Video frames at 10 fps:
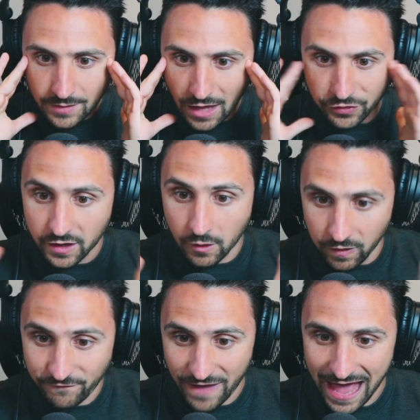the
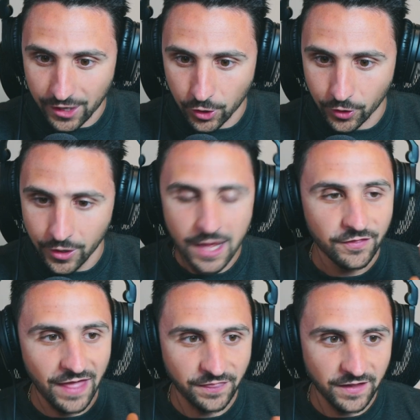cliffhanger
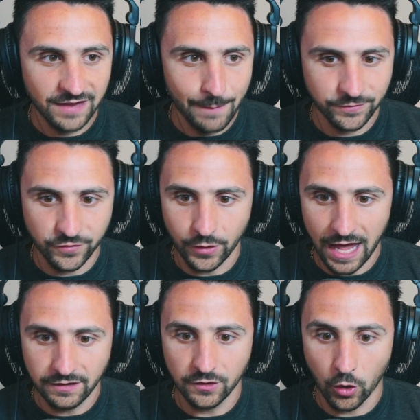that this episode
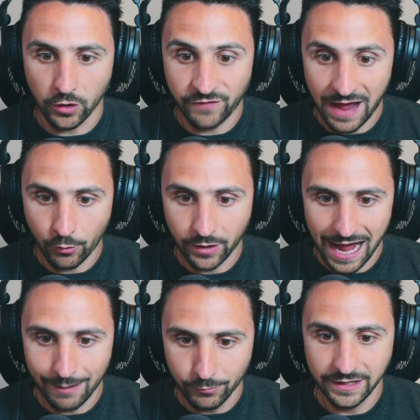ended on of Howard
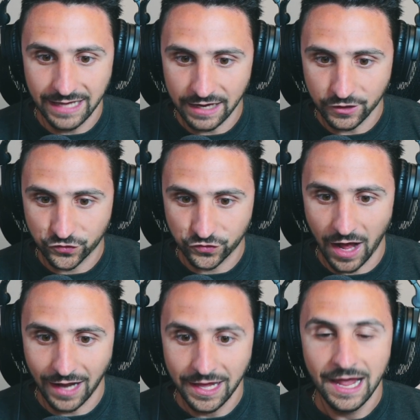Hamlin getting shot